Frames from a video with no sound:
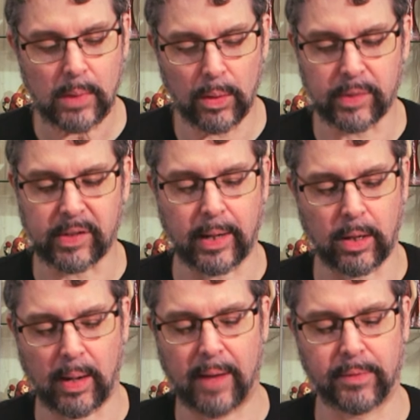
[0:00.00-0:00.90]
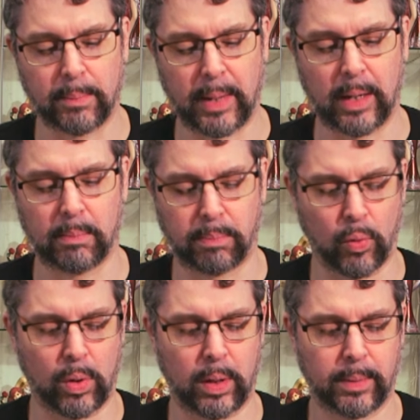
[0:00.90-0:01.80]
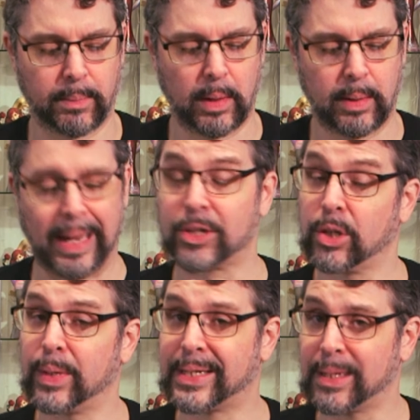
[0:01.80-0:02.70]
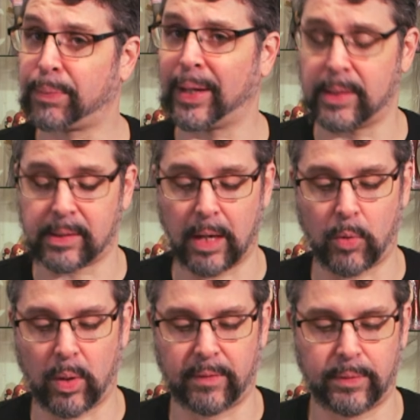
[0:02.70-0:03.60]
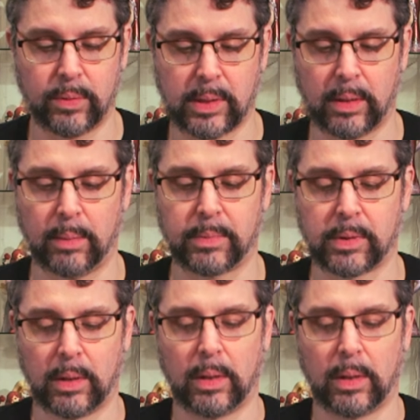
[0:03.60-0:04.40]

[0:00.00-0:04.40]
Looks like you have your main board. Actually, we did play this game quite a few times